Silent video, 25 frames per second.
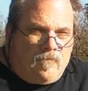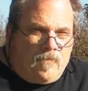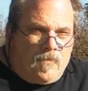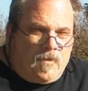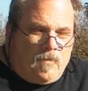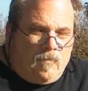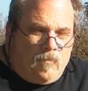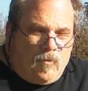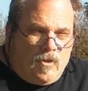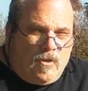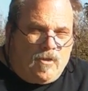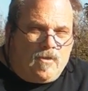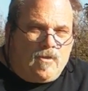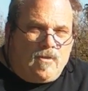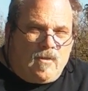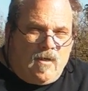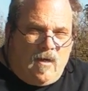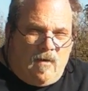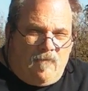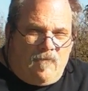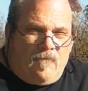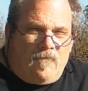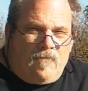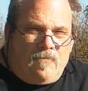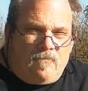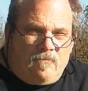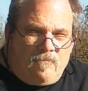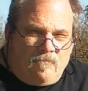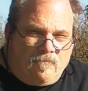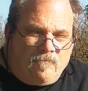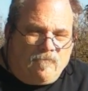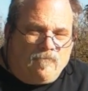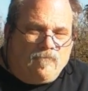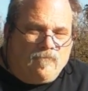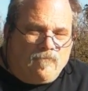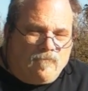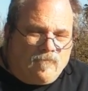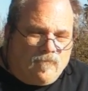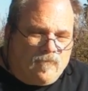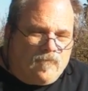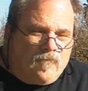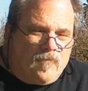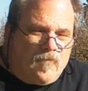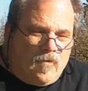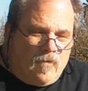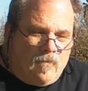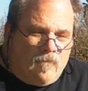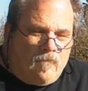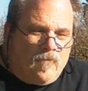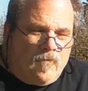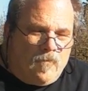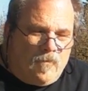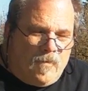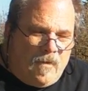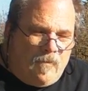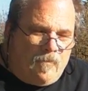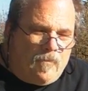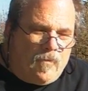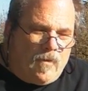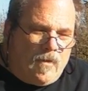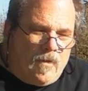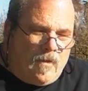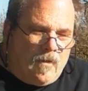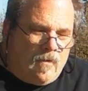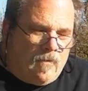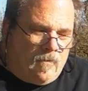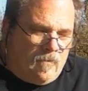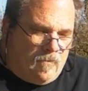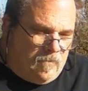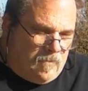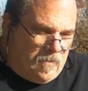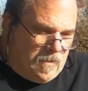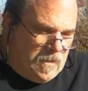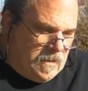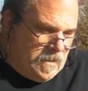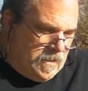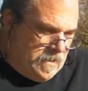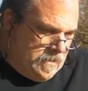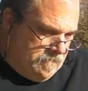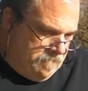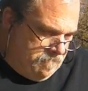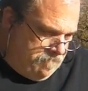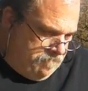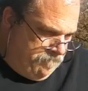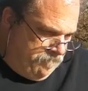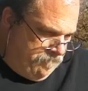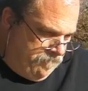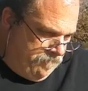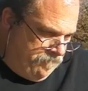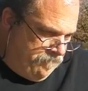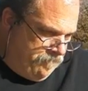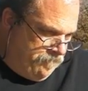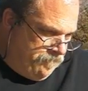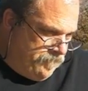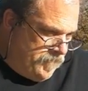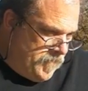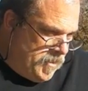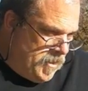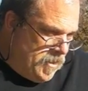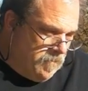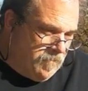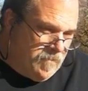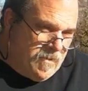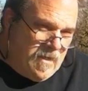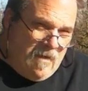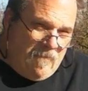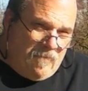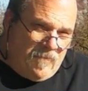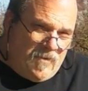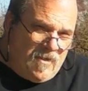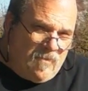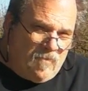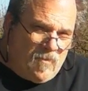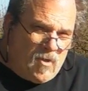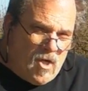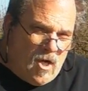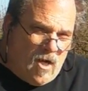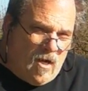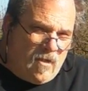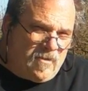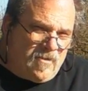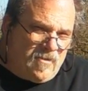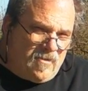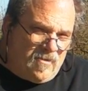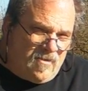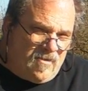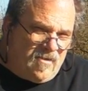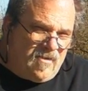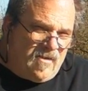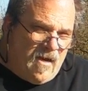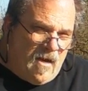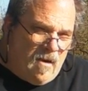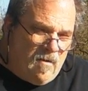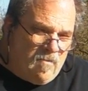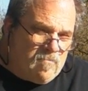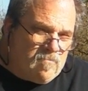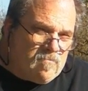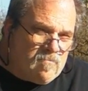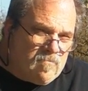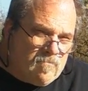some good stuff for people here. Help keep some costs down.